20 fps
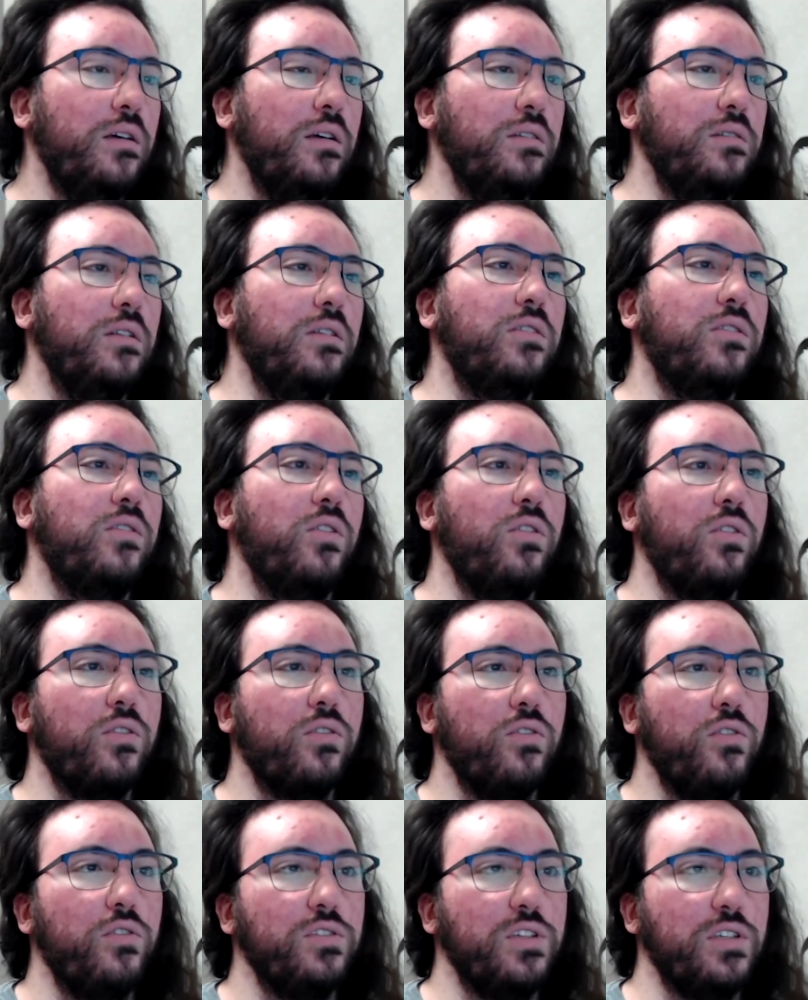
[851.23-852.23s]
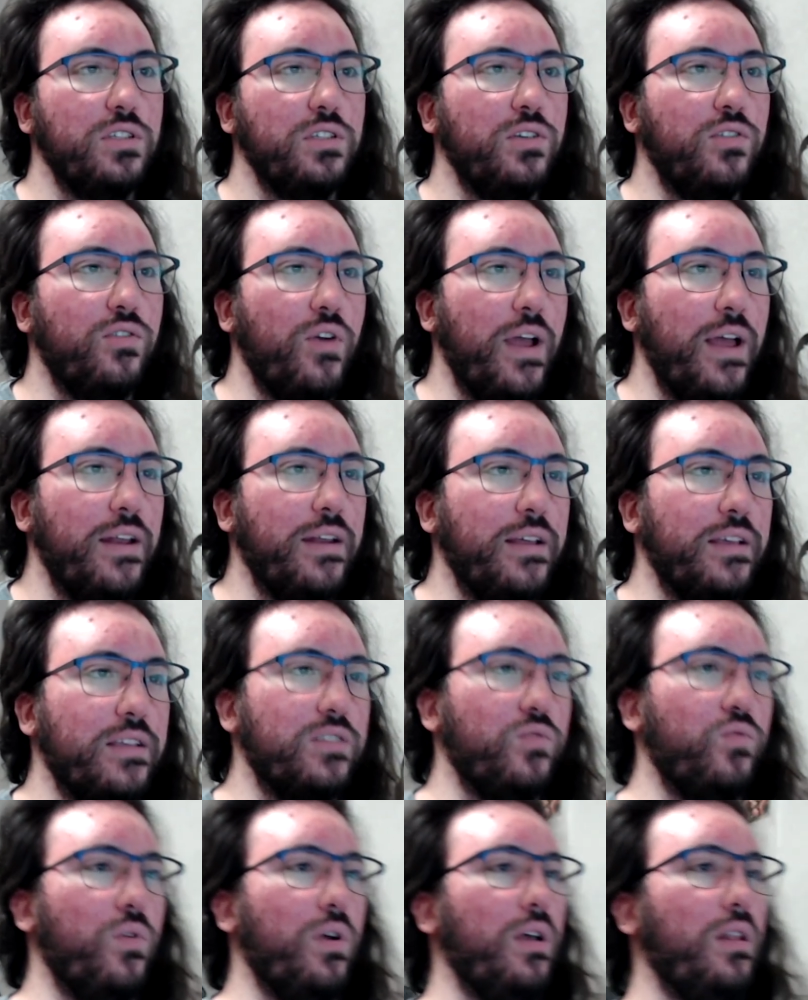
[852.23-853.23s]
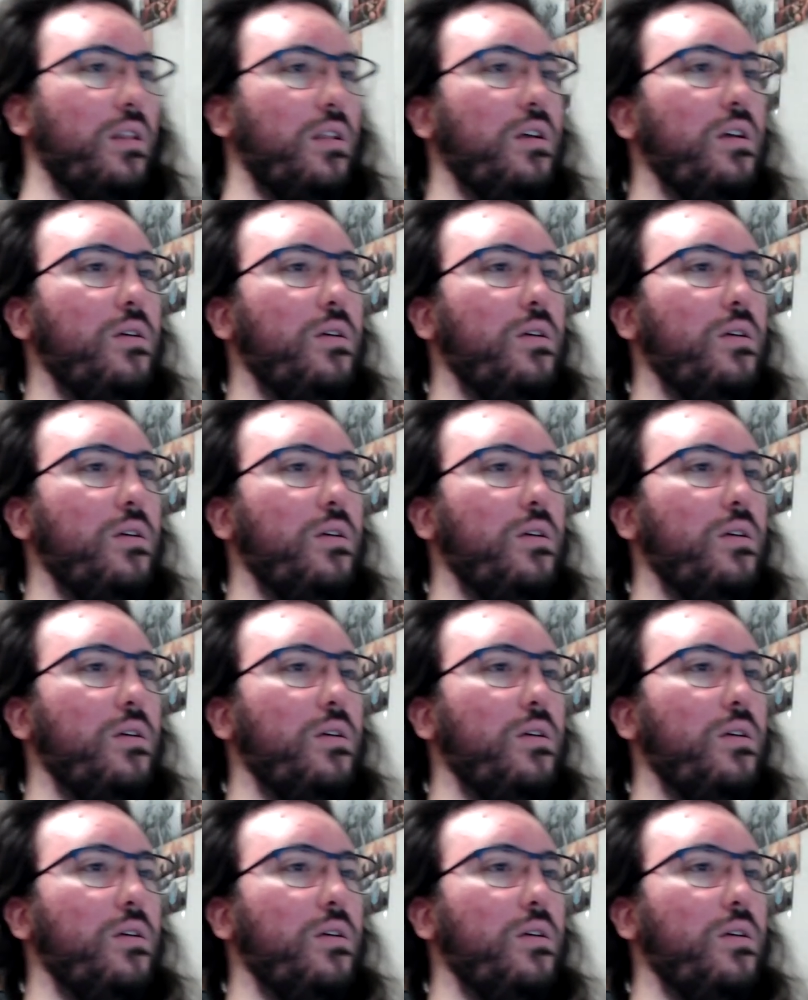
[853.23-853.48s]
The turquoise is grand as well.